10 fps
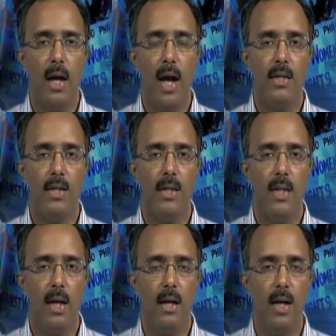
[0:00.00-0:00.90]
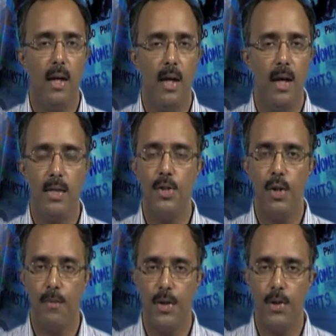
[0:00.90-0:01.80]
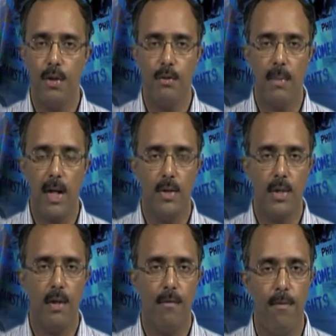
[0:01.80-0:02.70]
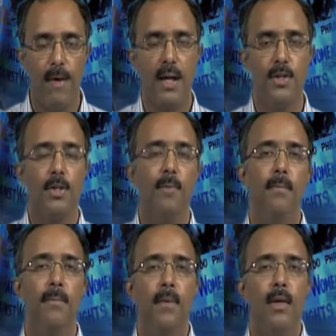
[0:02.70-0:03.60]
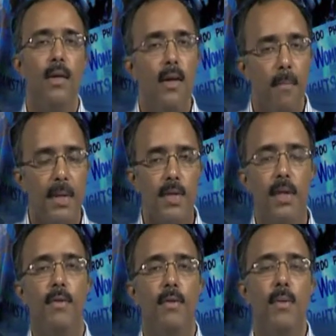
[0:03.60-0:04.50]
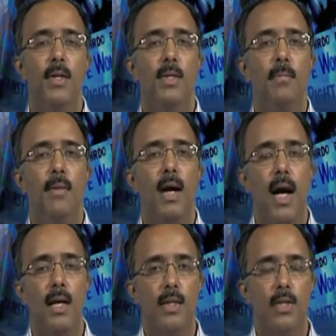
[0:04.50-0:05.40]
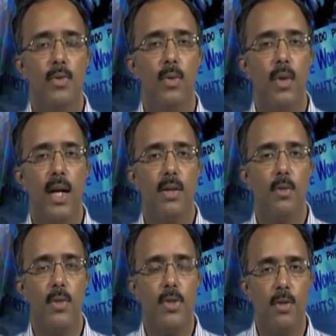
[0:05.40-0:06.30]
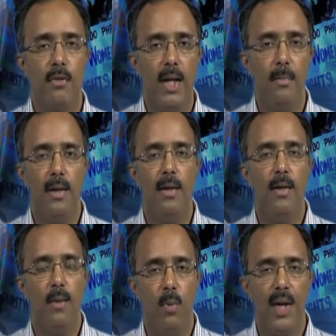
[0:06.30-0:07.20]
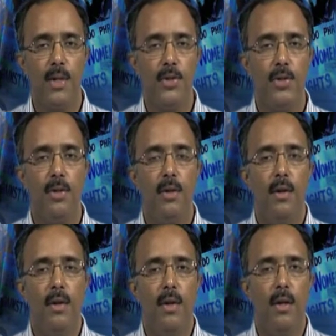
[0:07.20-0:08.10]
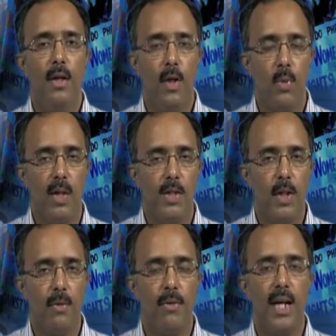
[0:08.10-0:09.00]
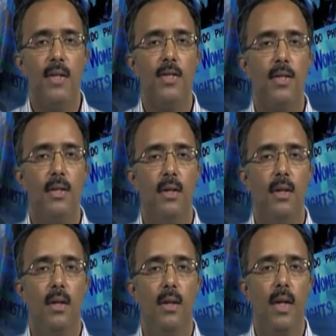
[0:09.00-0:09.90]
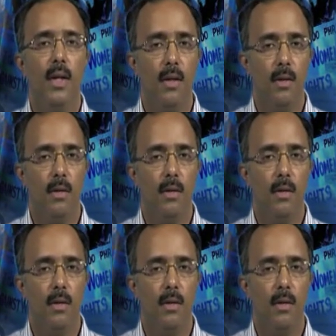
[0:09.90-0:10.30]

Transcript: as an essential feature of the biological fact. Materialist feminism asks us to look at questions of labor, wage, equality of rights in